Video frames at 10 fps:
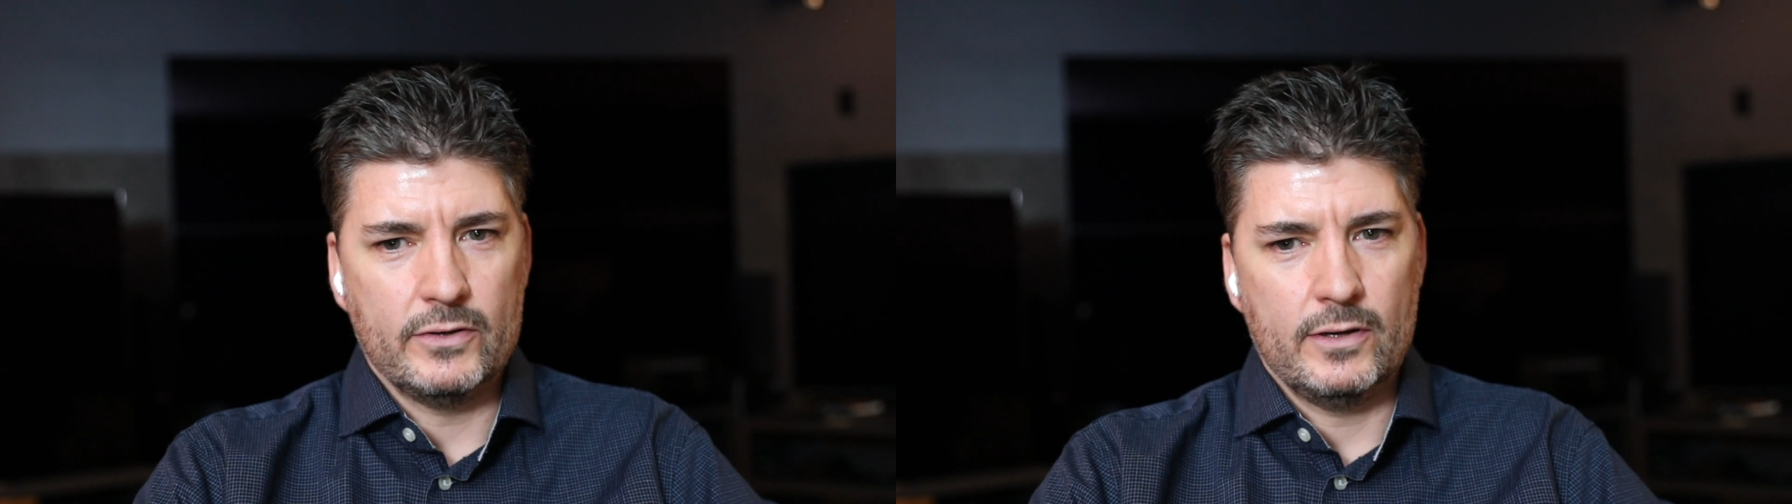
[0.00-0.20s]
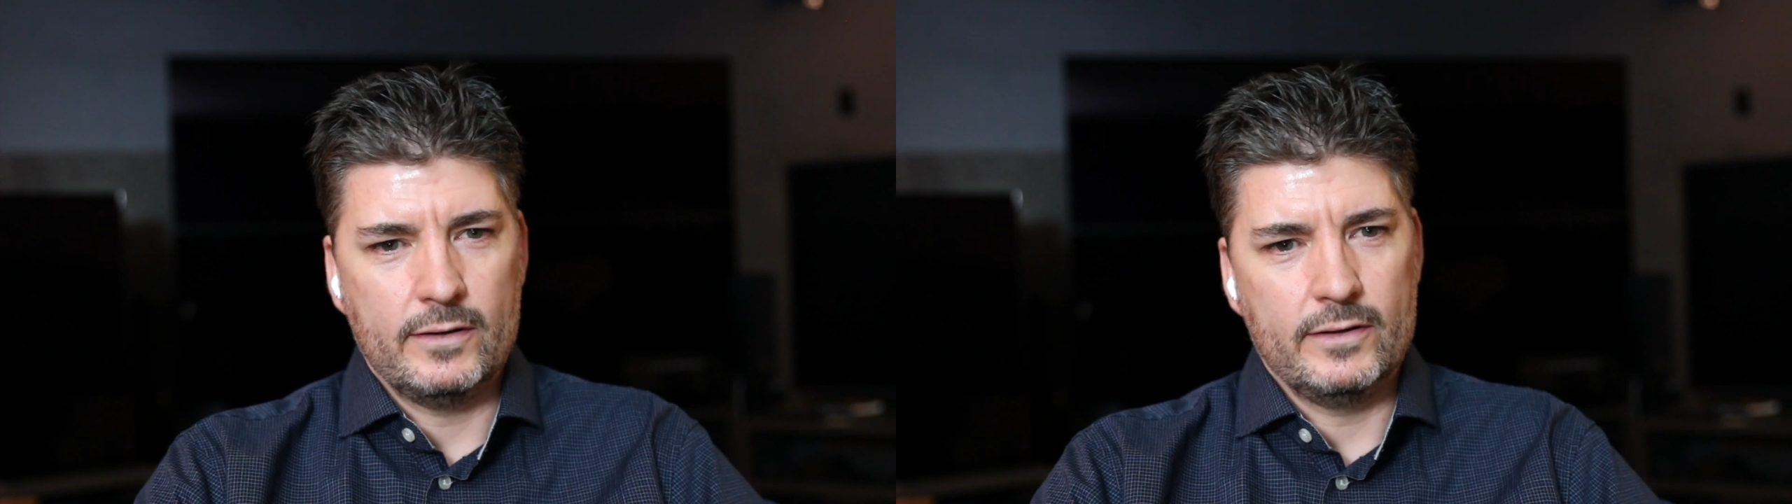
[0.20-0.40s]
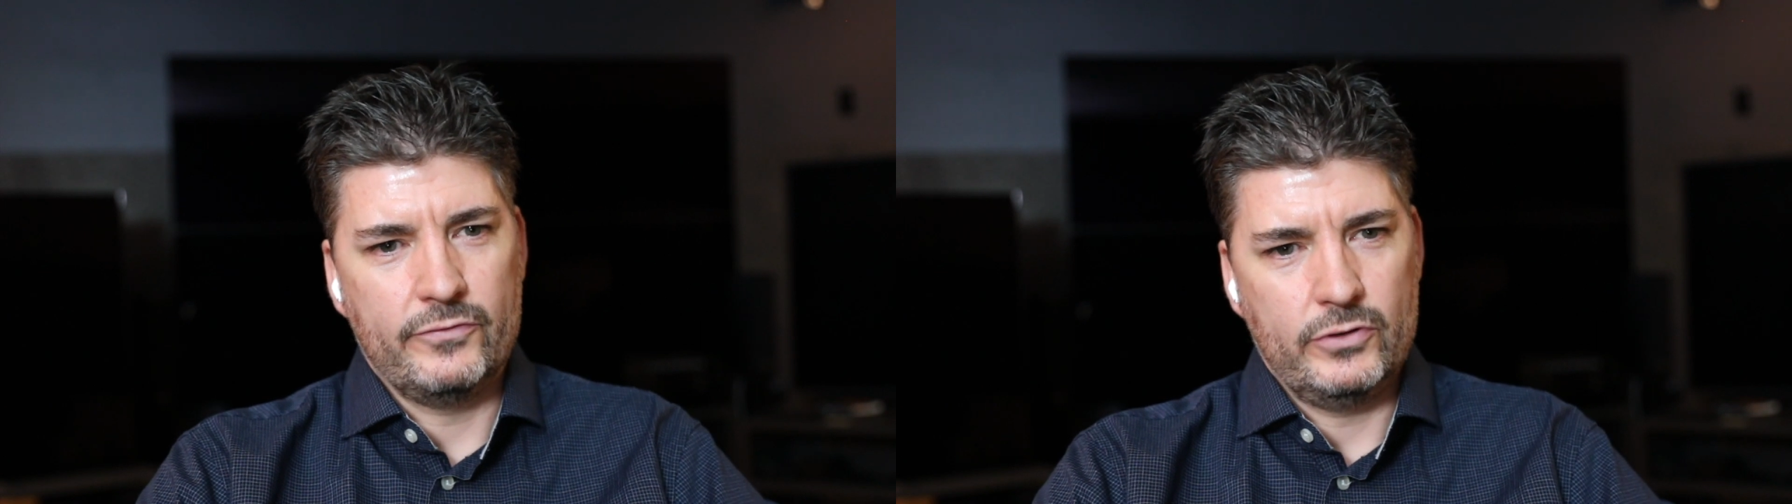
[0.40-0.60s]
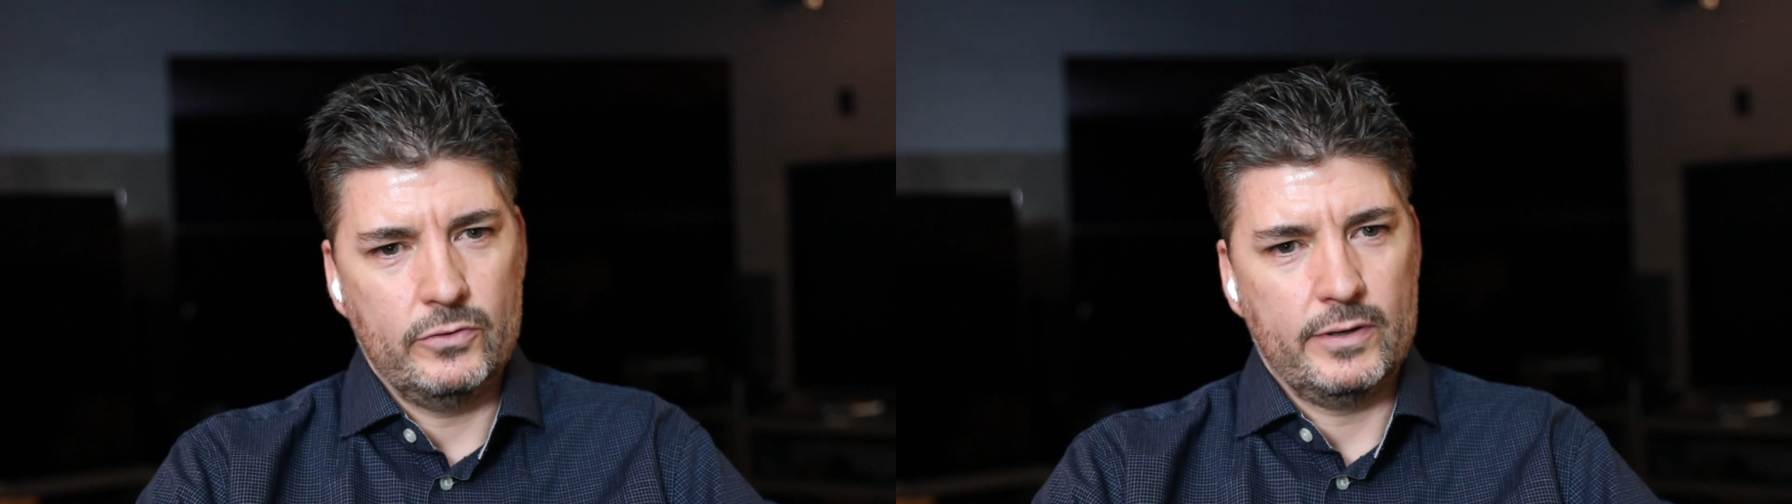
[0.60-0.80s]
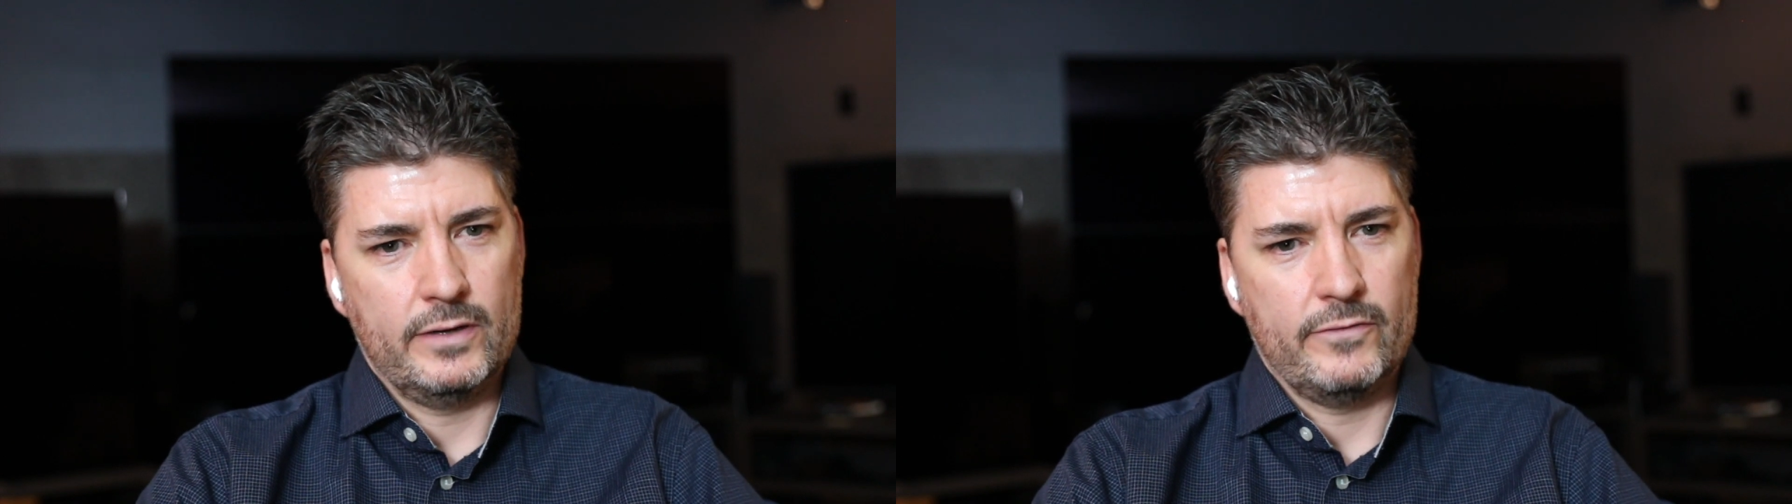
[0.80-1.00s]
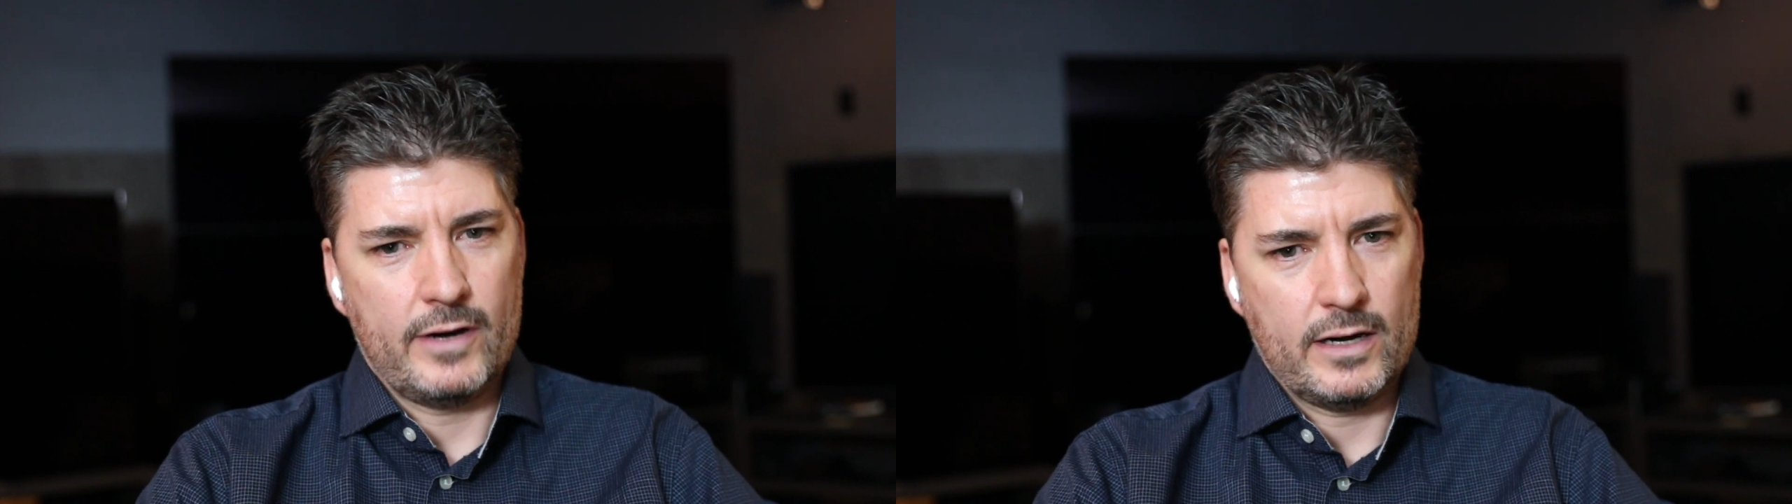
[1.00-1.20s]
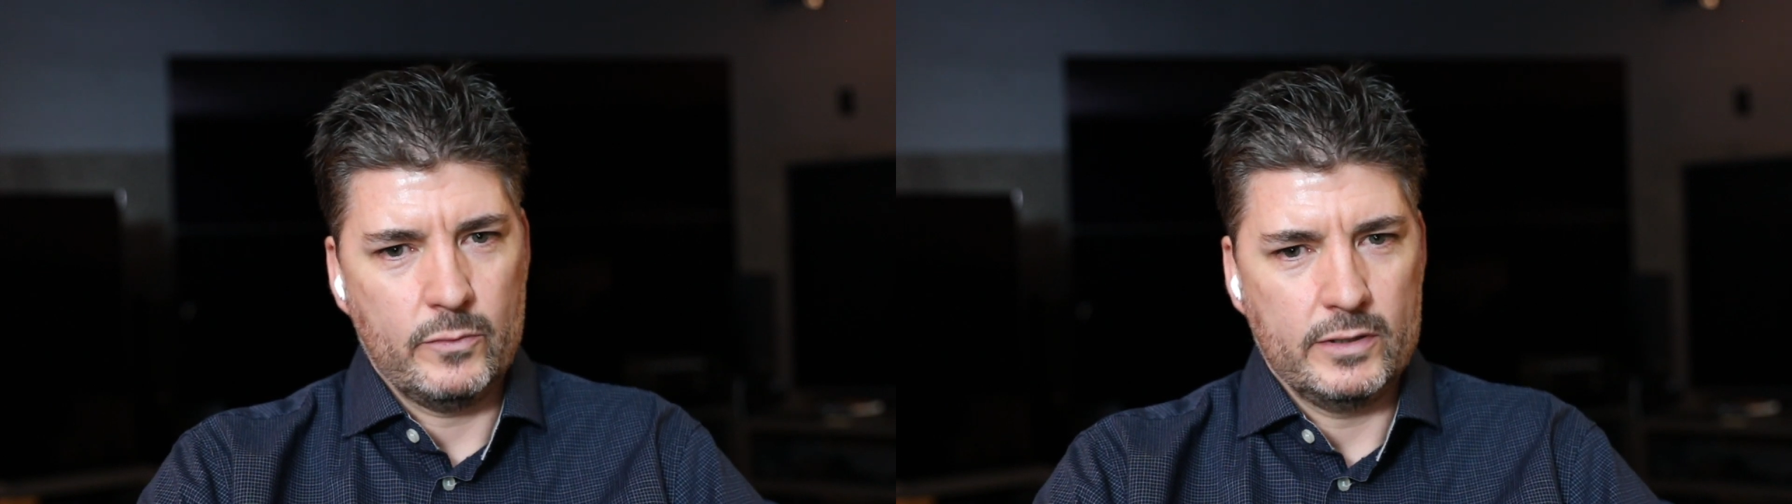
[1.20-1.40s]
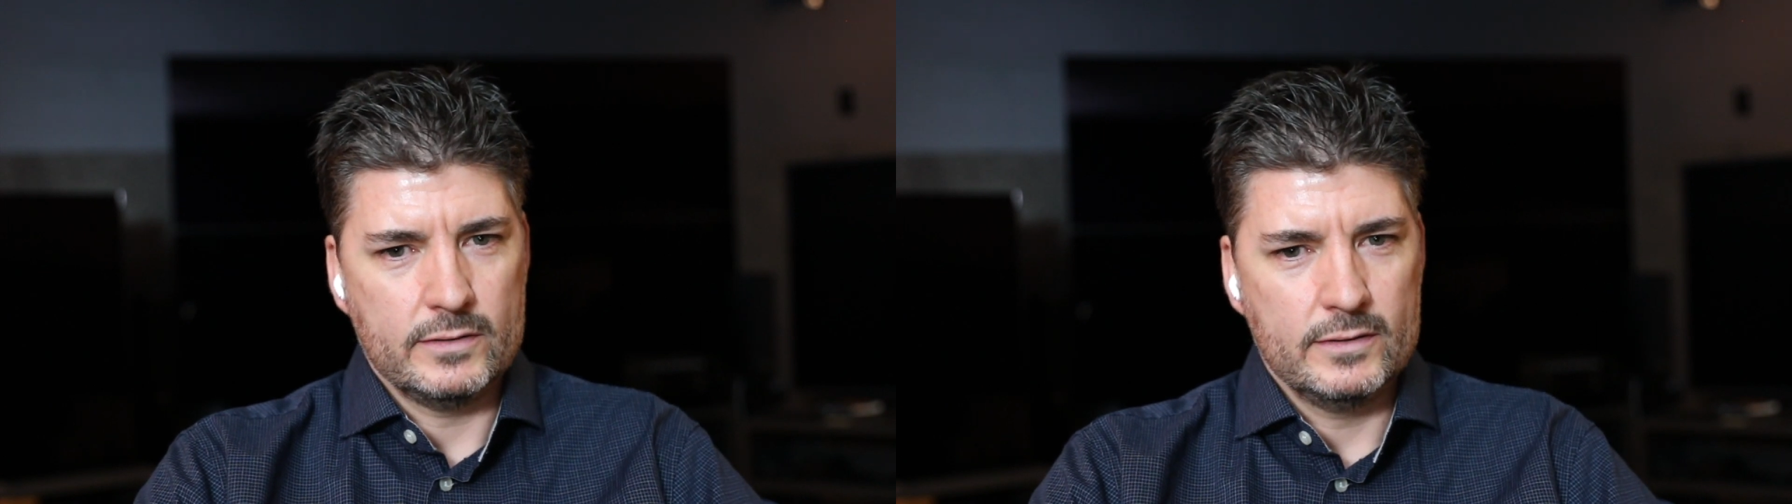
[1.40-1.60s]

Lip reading: on the viewing environment.